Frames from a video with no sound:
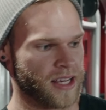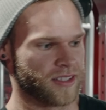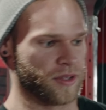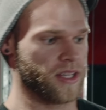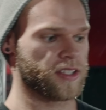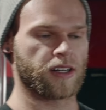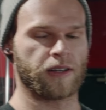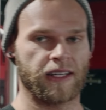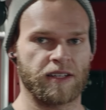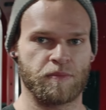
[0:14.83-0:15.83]
So these are
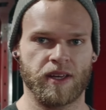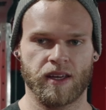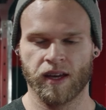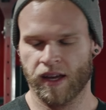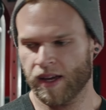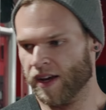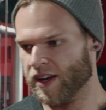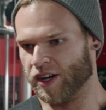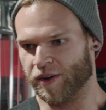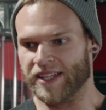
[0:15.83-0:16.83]
going to be,
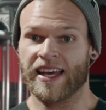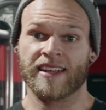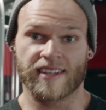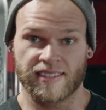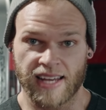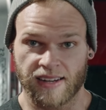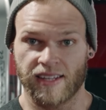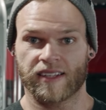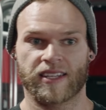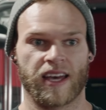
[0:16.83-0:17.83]
intensity
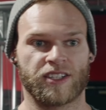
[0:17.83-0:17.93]
techniques,